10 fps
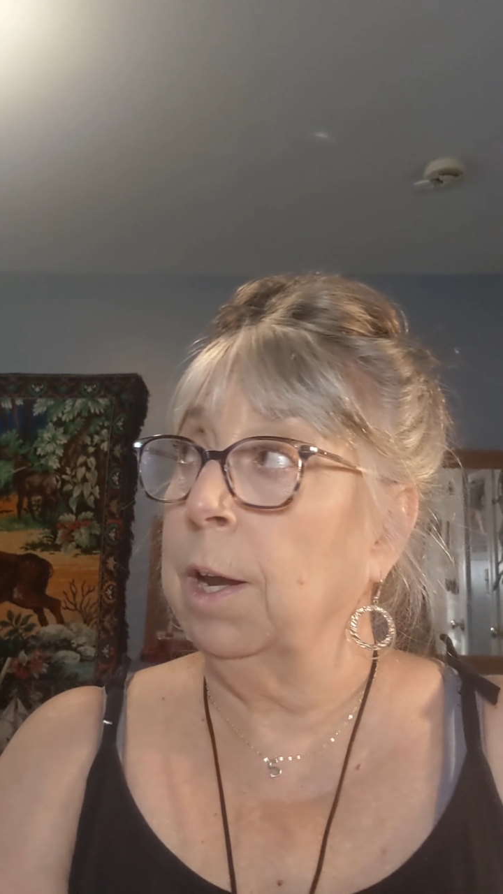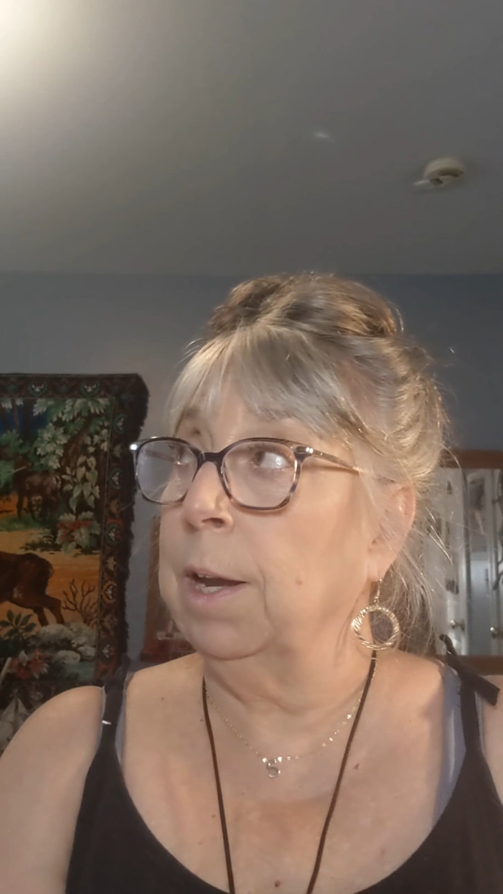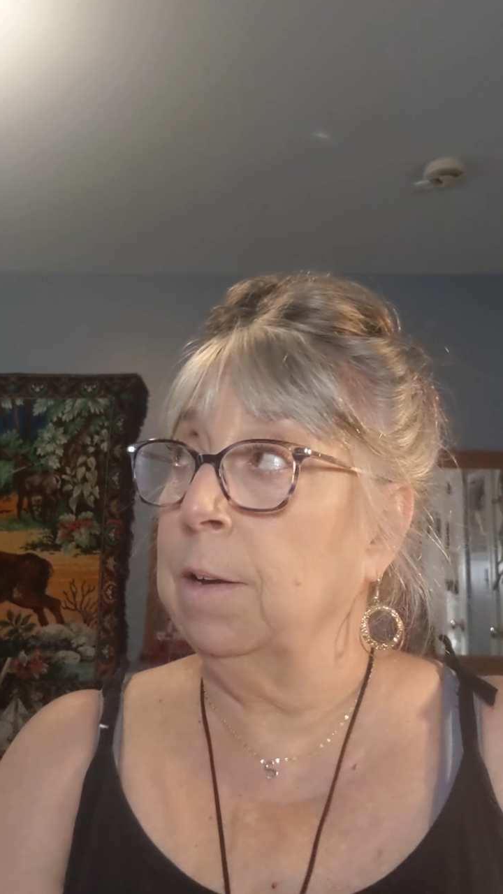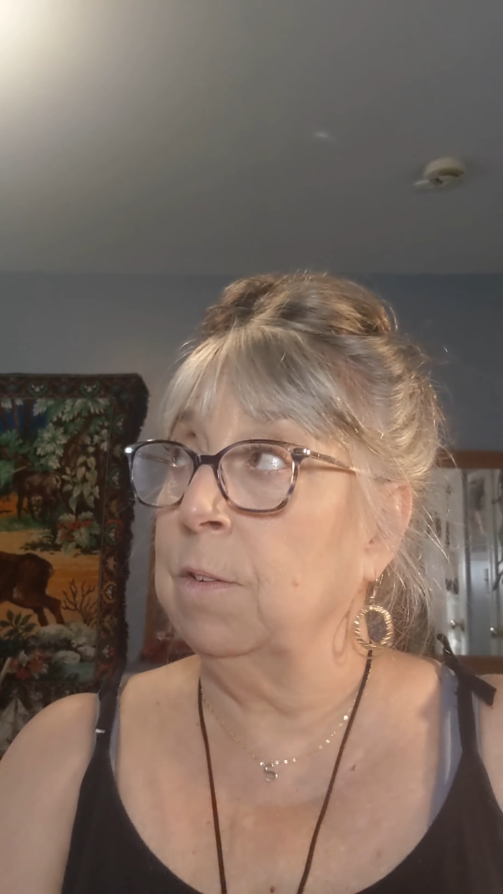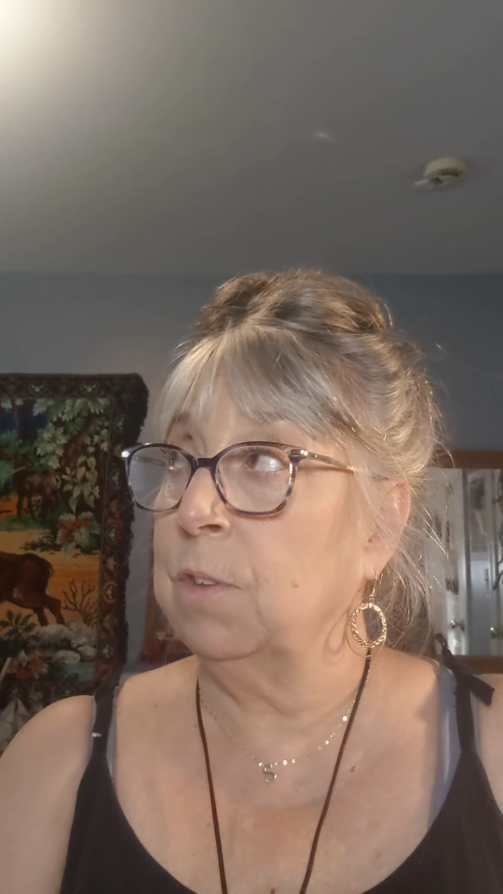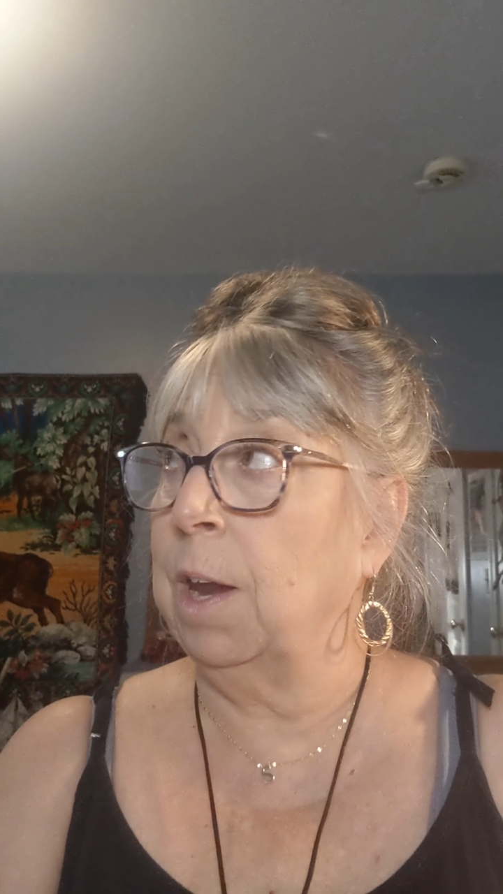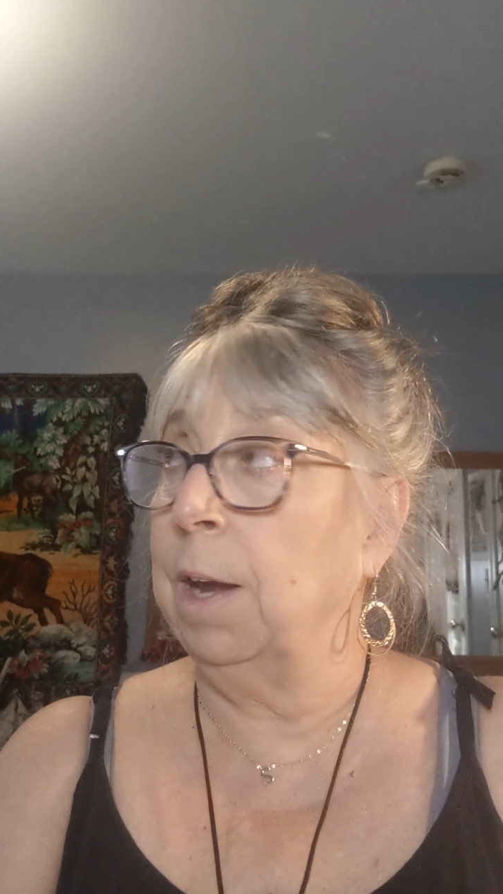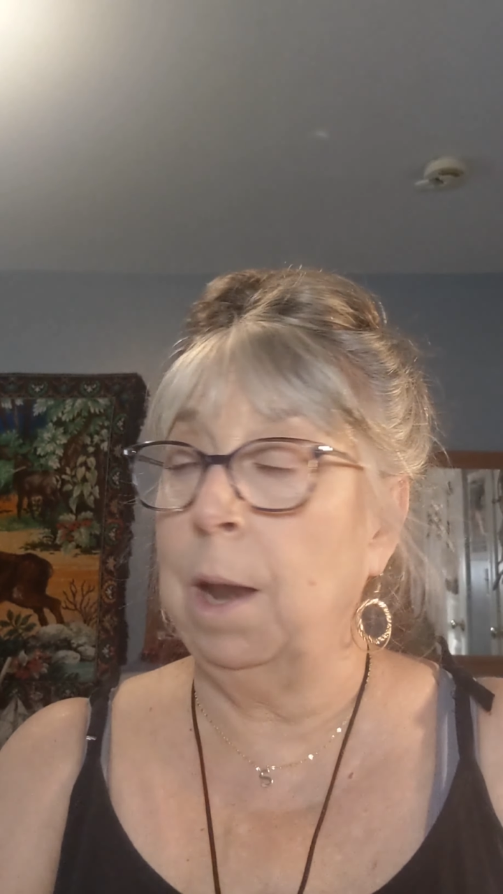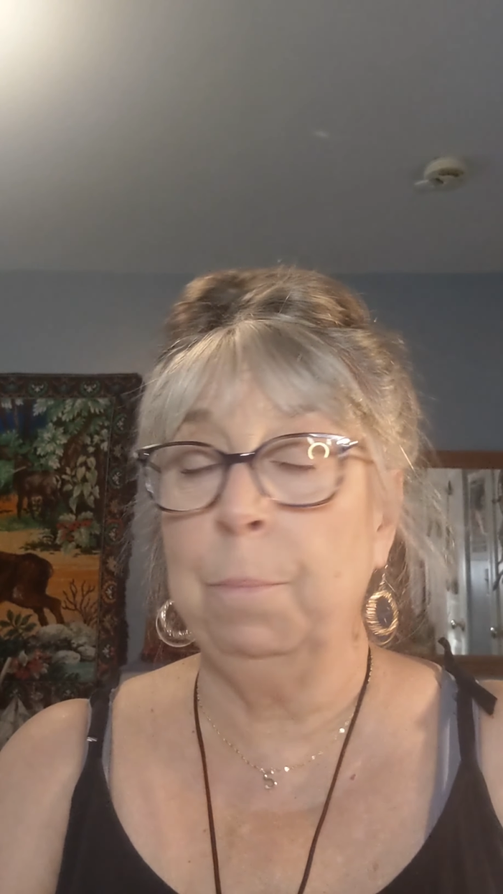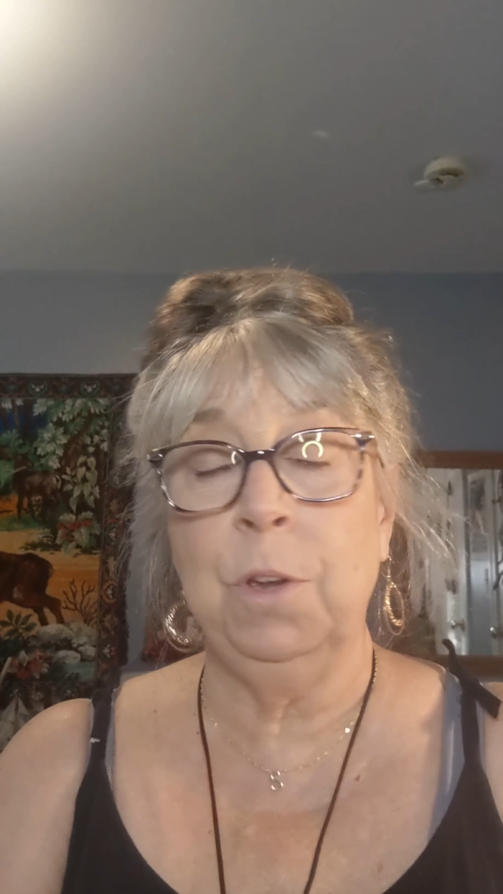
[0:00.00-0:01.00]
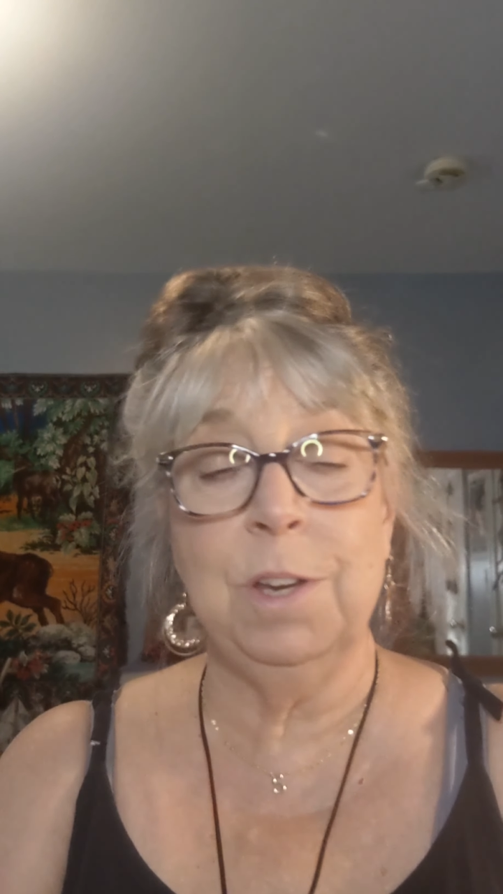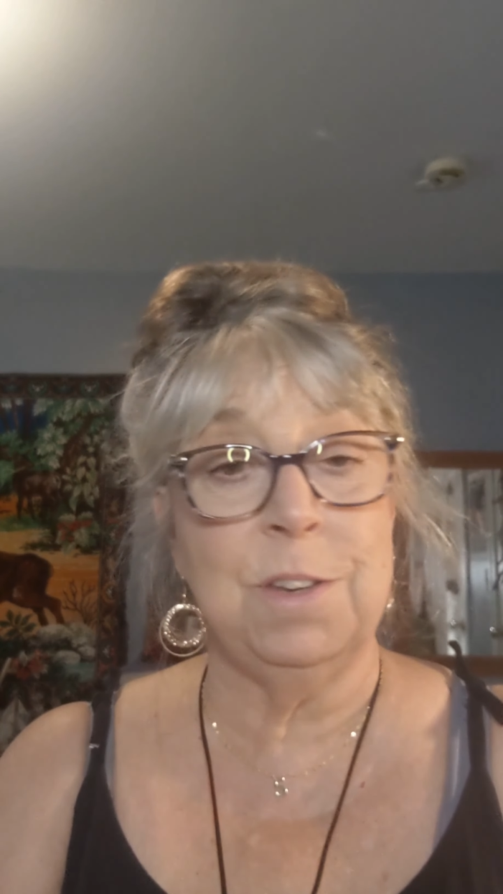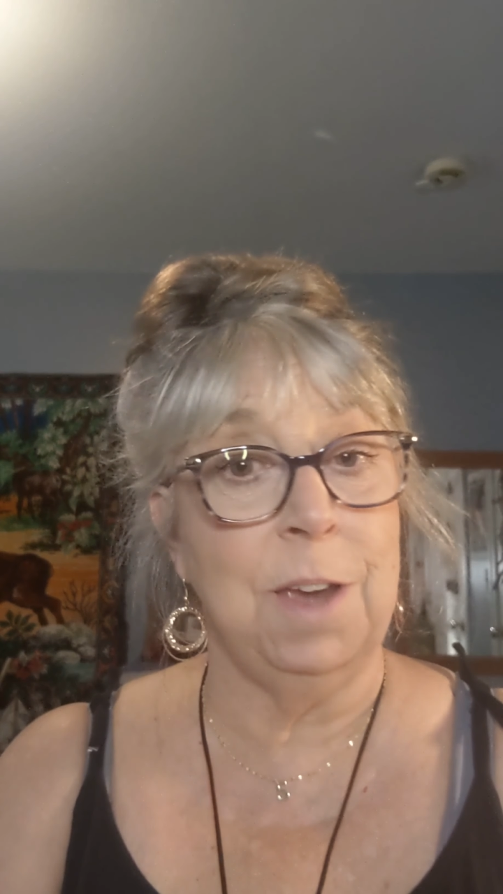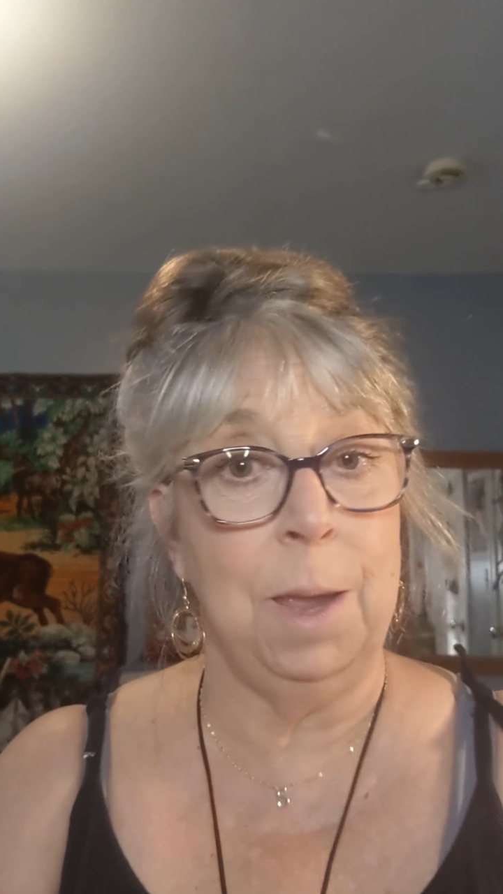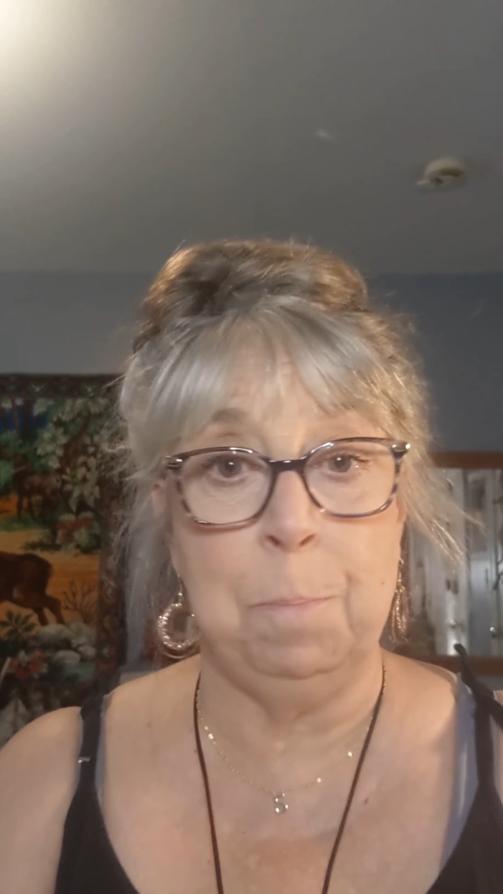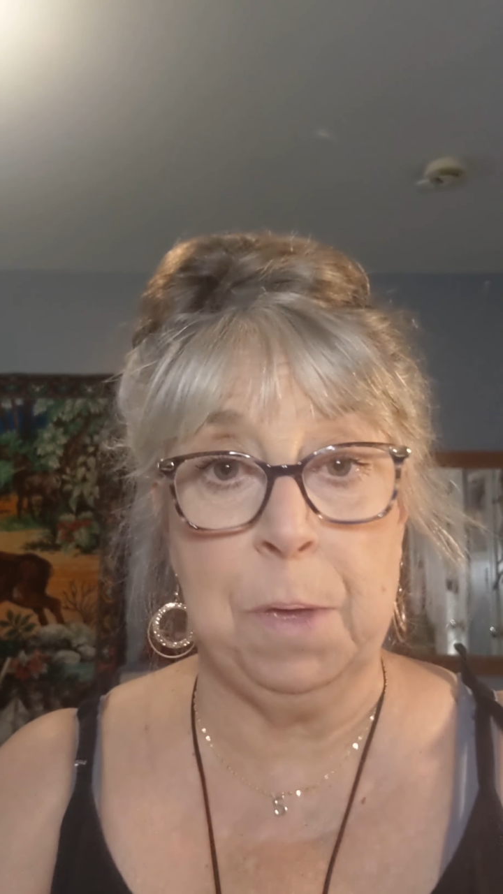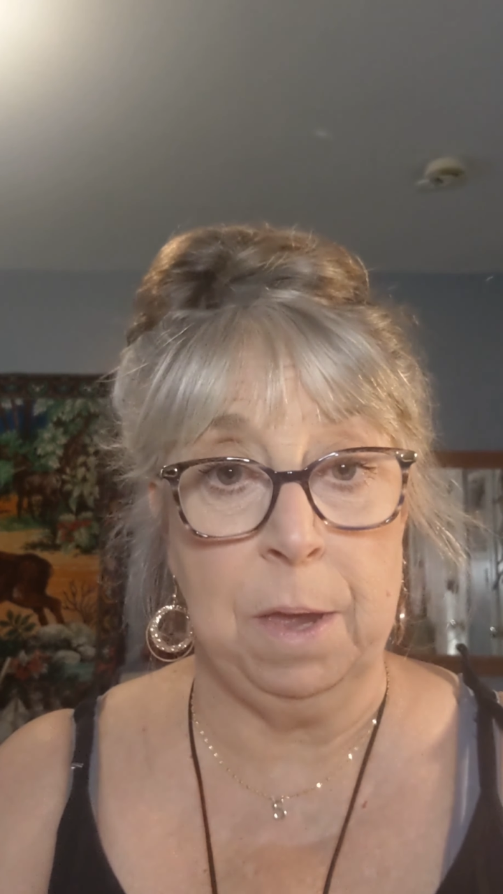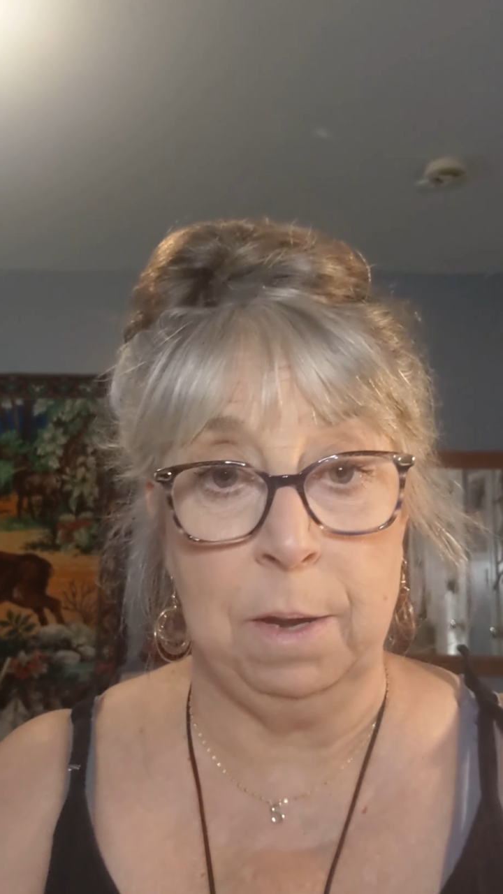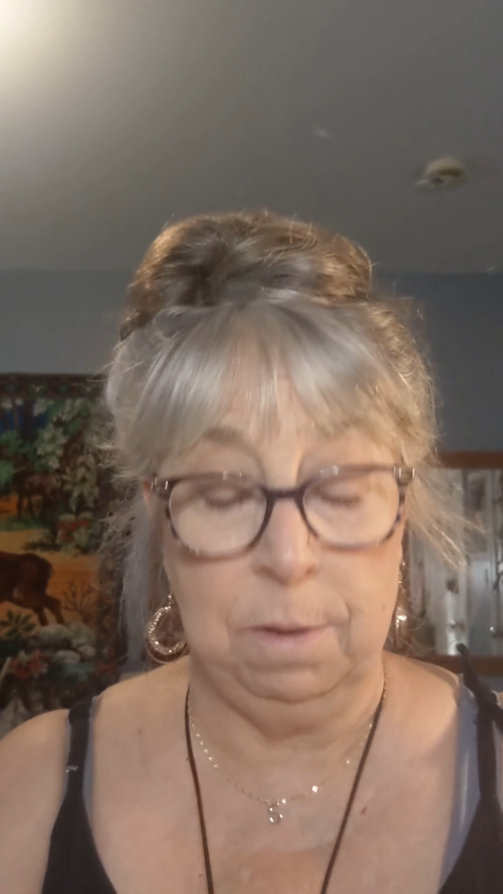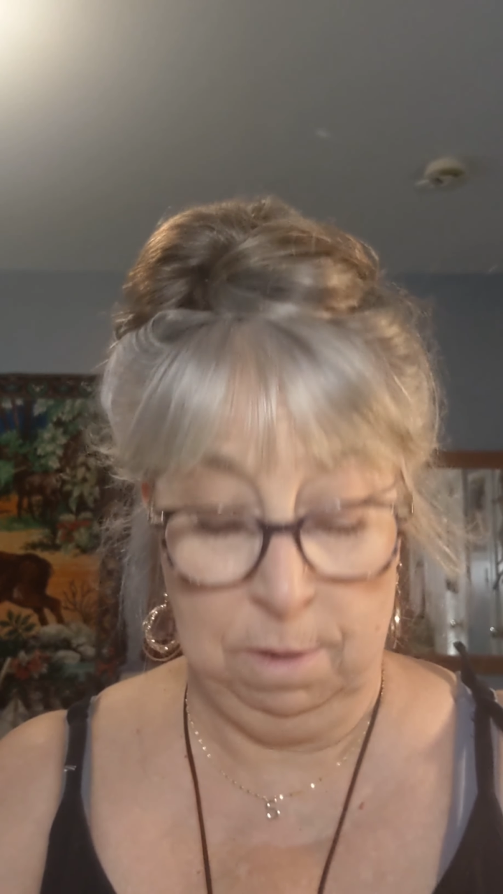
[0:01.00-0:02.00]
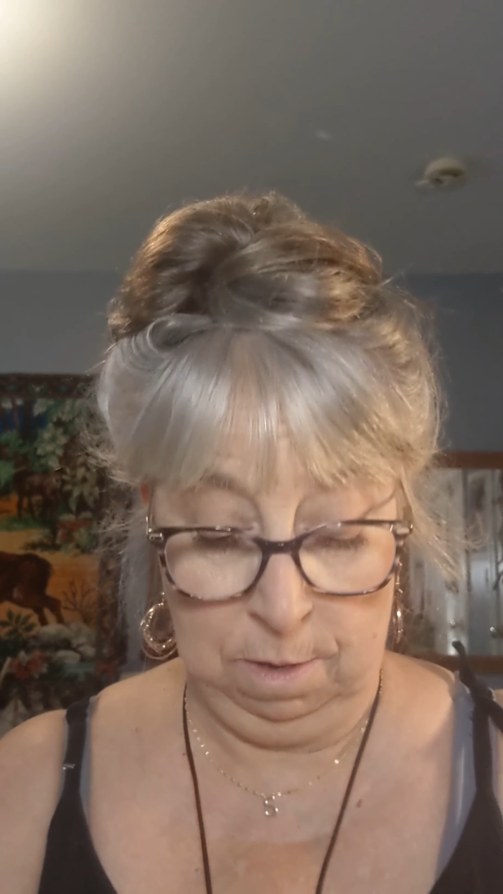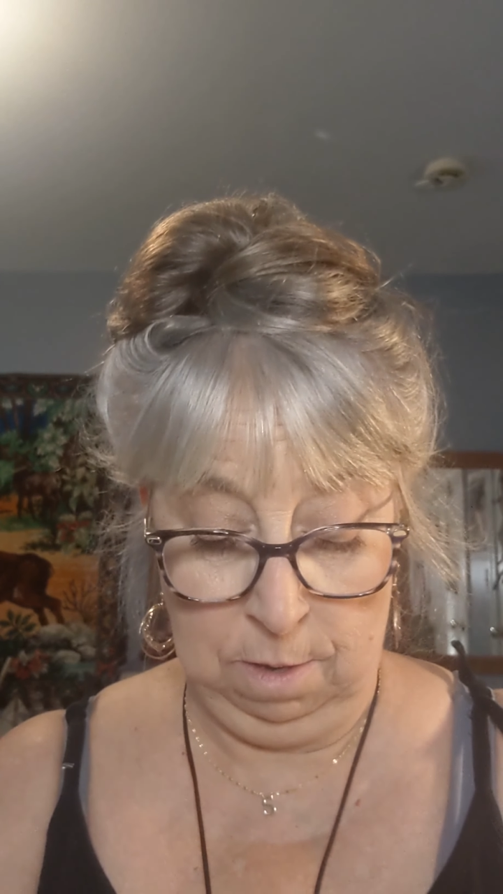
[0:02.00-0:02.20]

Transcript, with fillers: and I decided I'm going to type in